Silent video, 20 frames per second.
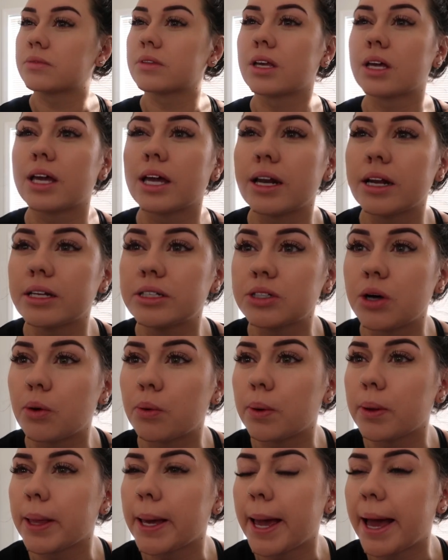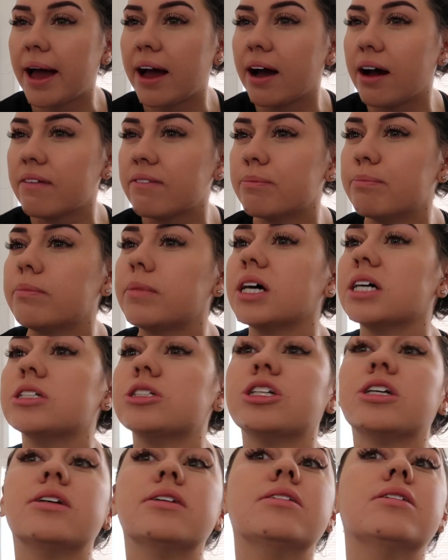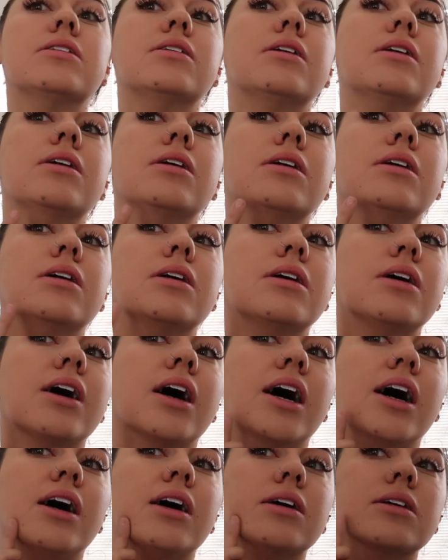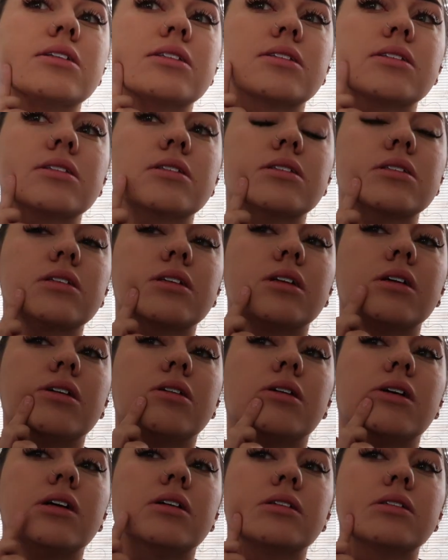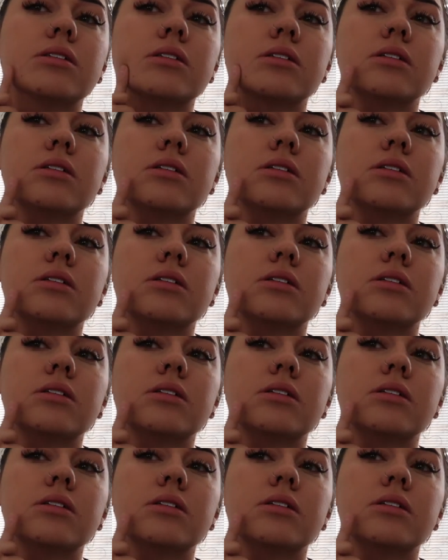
Again, I don't really have much else, you know.